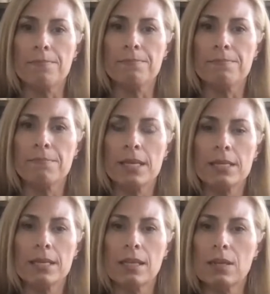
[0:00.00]

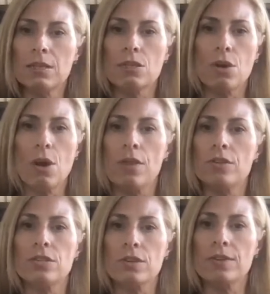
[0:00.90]
basically there's no other
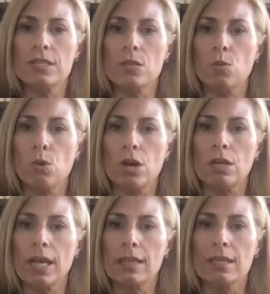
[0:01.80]
service in the
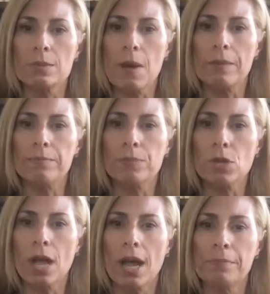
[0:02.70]
world like this one,
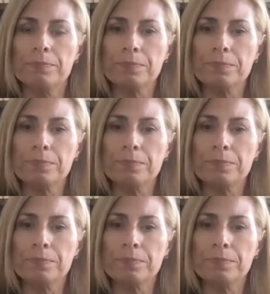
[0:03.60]
okay?